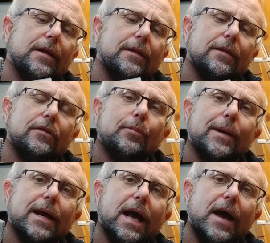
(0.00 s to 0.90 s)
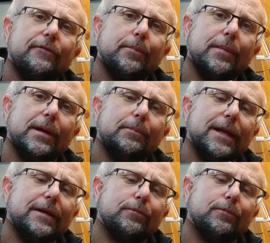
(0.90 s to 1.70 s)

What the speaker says: there's about 0.5 millimeter